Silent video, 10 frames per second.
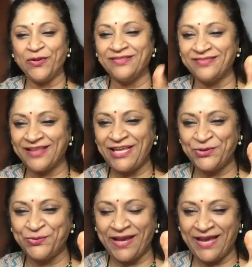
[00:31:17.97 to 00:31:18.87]
Thank you
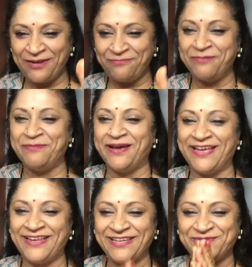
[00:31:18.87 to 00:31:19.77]
and bye bye.
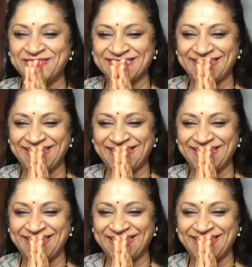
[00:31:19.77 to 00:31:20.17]
Namaste.